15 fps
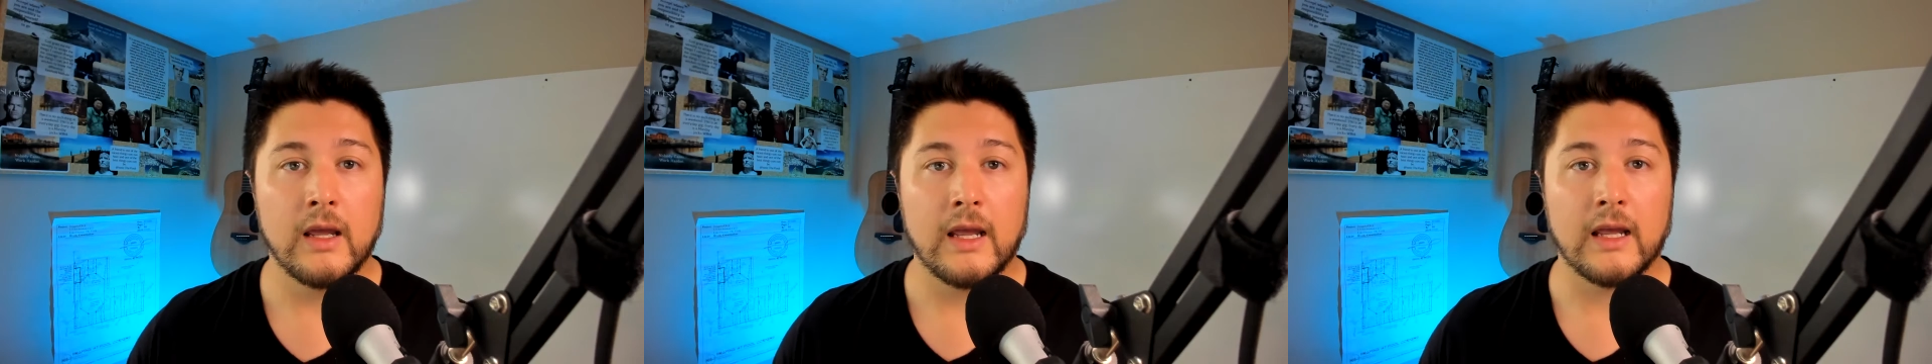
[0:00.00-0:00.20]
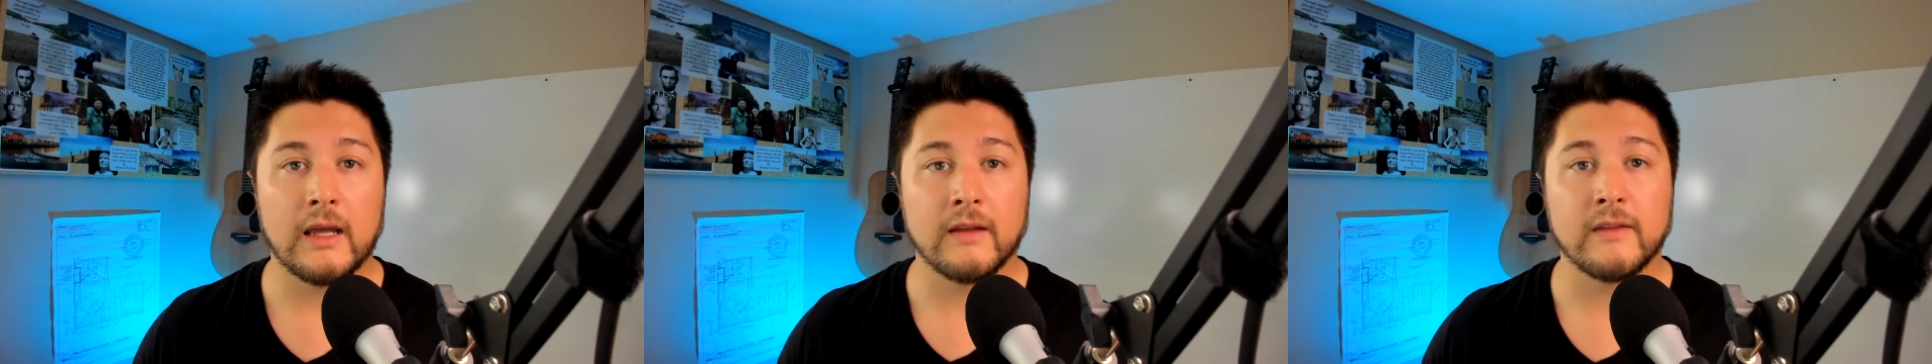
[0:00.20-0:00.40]

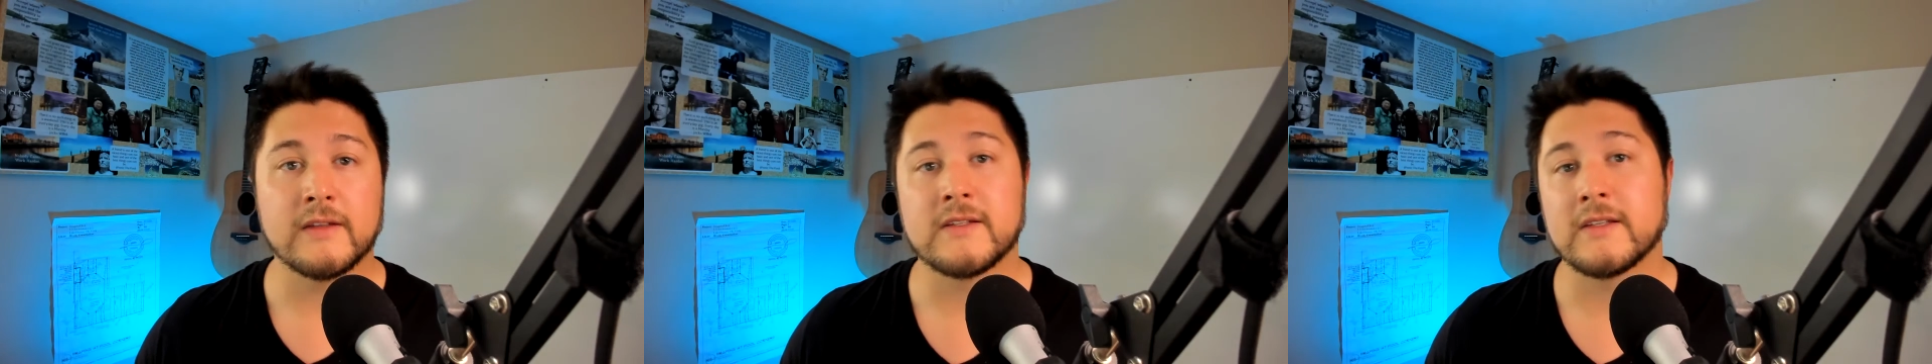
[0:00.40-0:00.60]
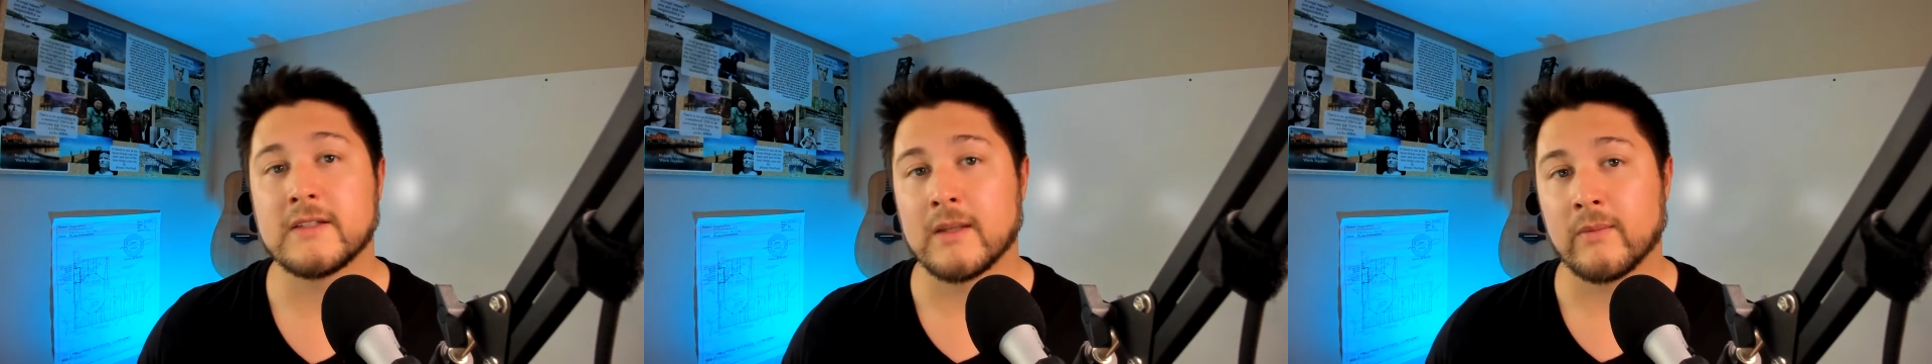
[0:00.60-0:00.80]
And
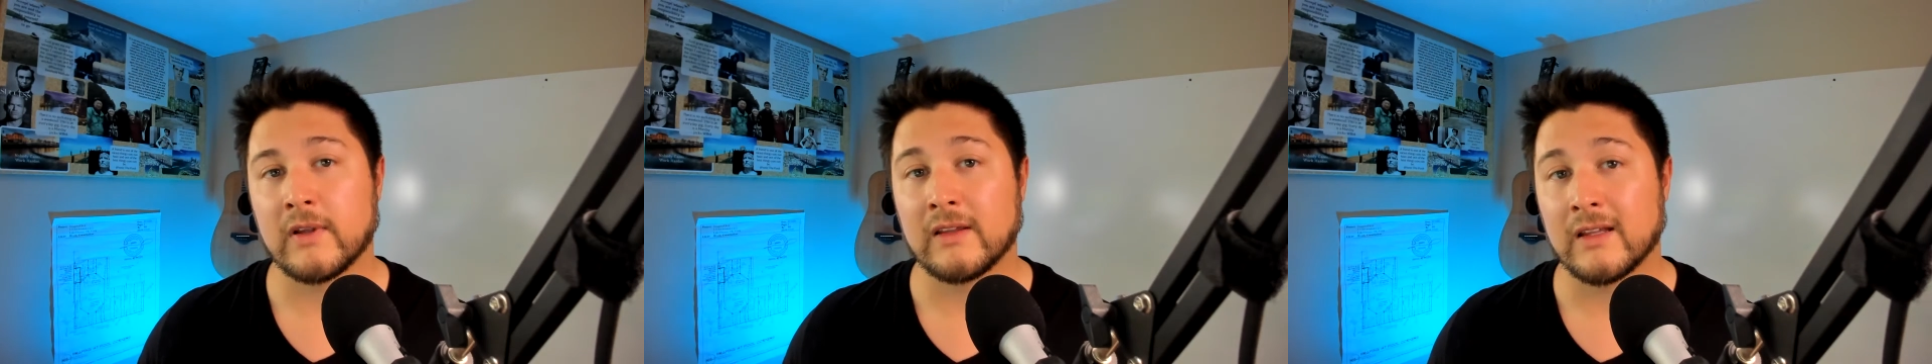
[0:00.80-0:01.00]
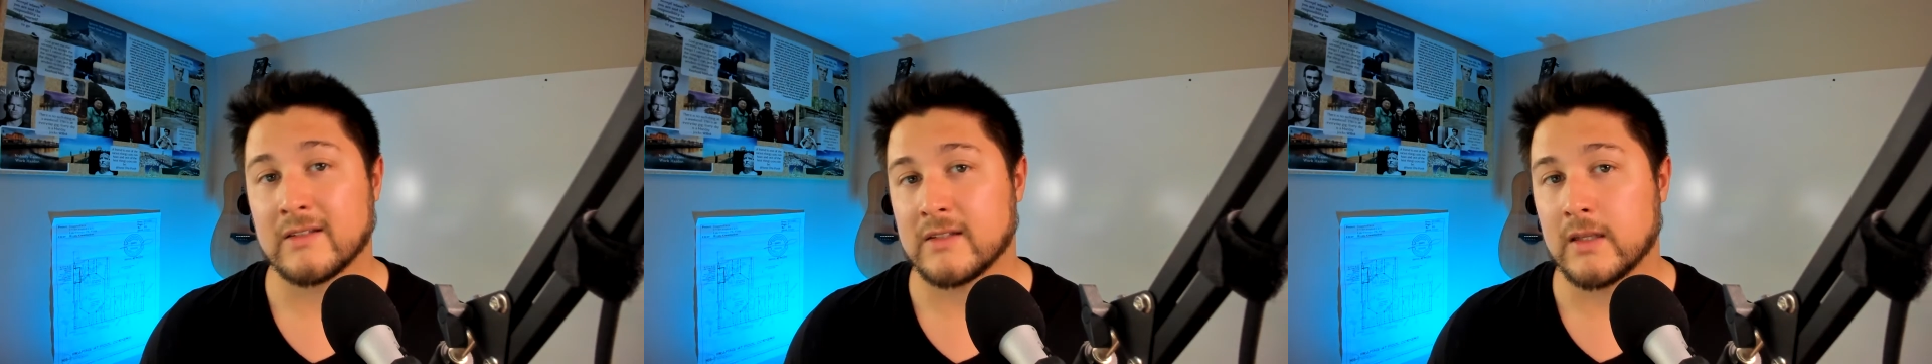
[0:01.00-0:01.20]
this is something
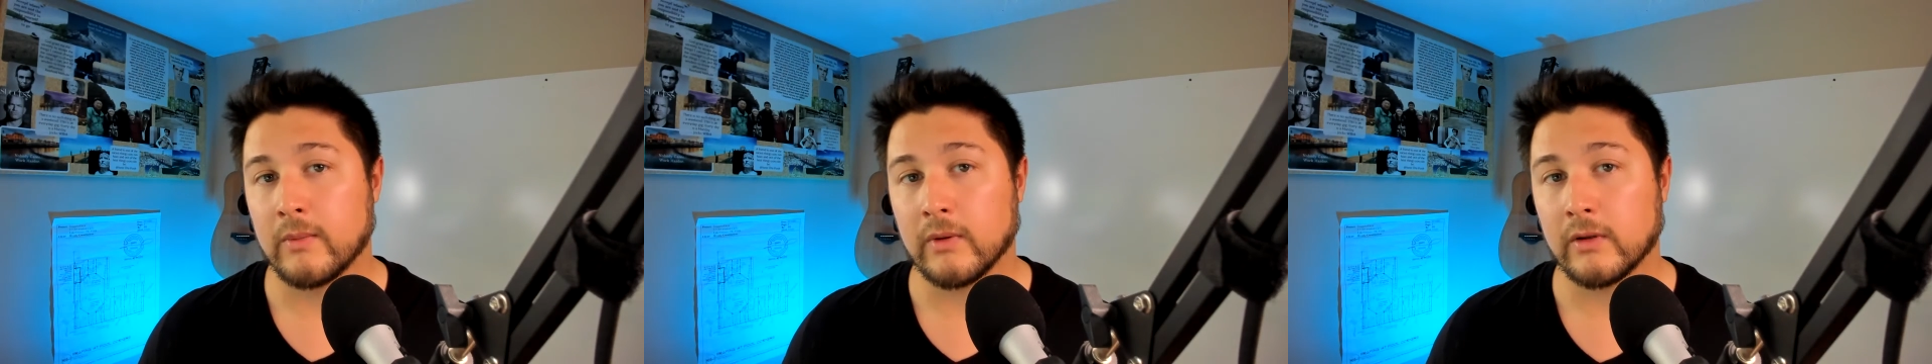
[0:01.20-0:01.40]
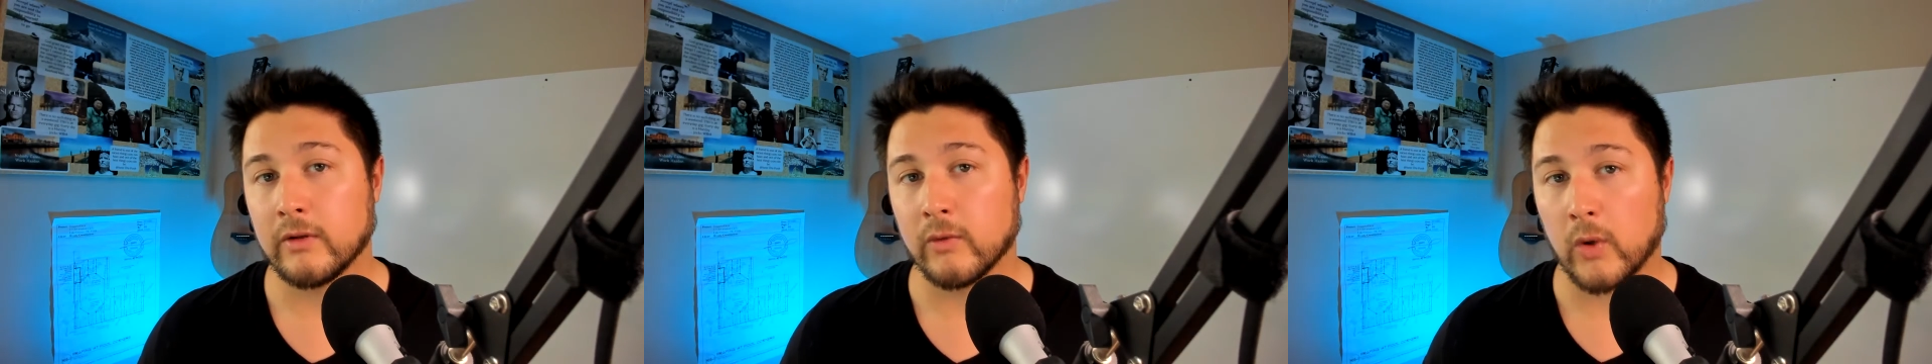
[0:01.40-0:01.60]
that's
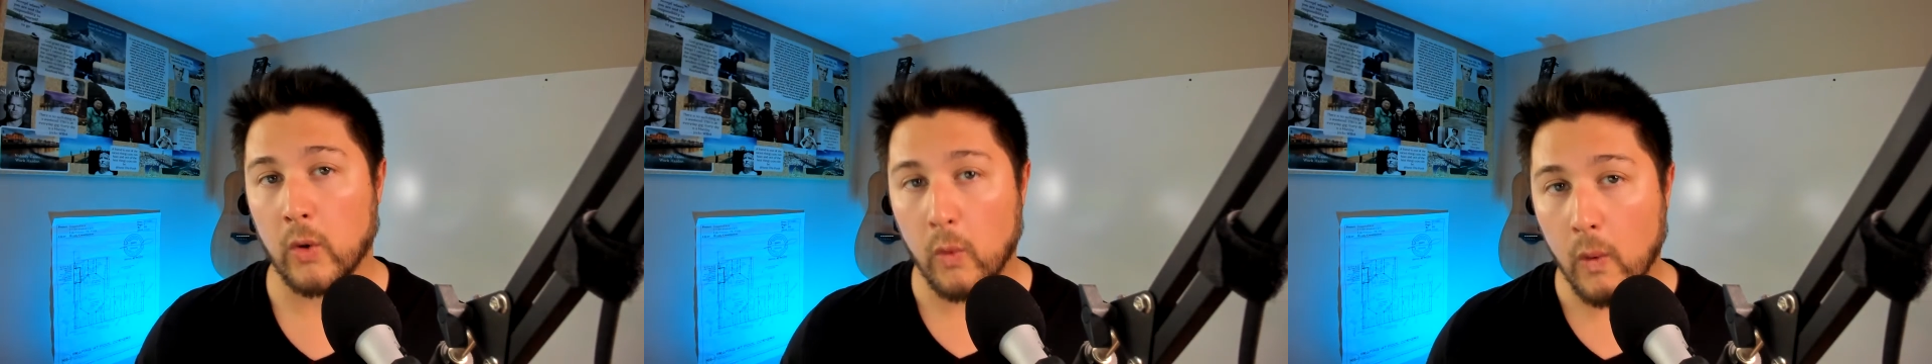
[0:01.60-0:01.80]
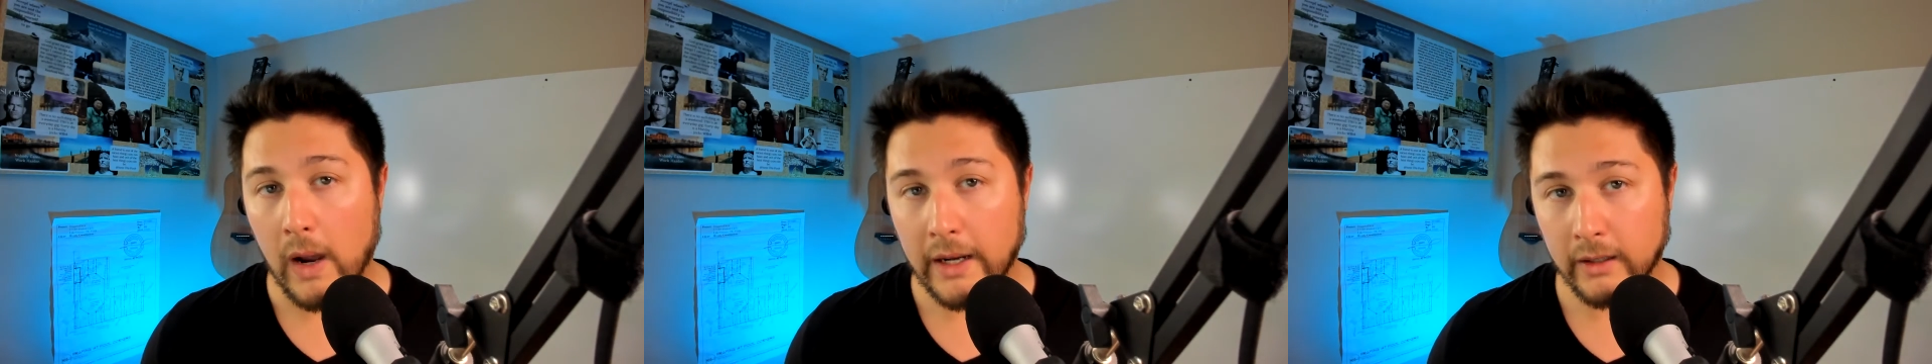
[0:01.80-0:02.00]
typically
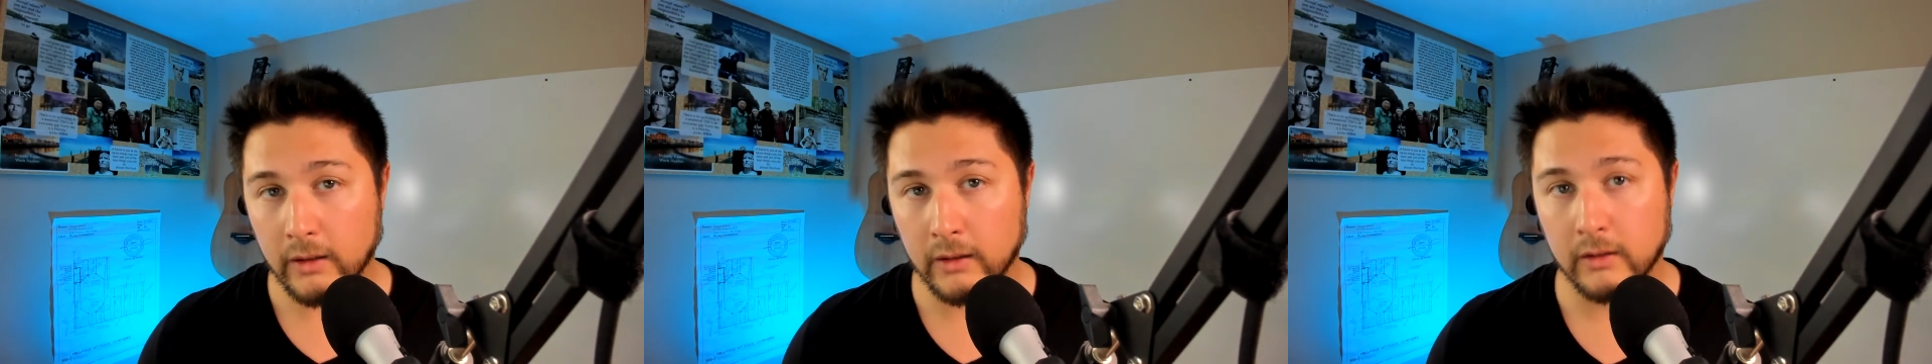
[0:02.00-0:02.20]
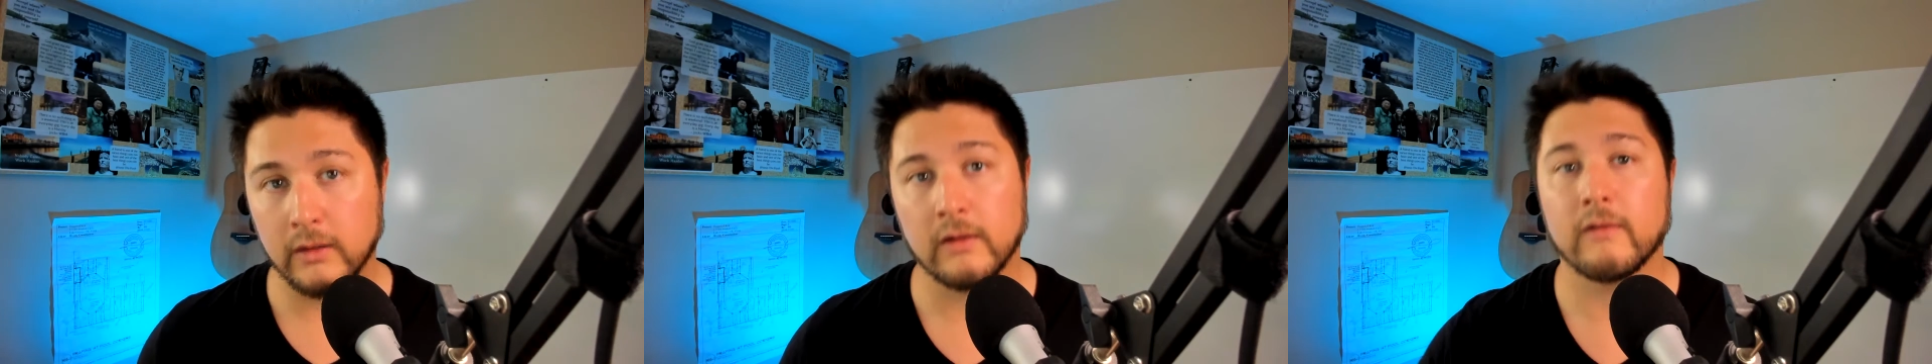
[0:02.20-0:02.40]

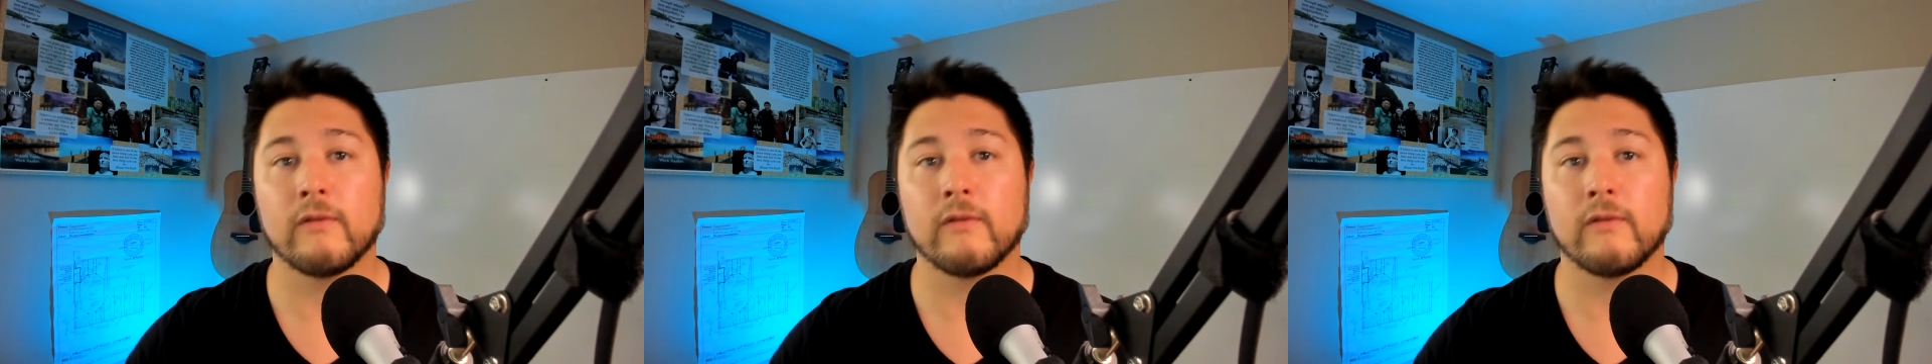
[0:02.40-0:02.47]
required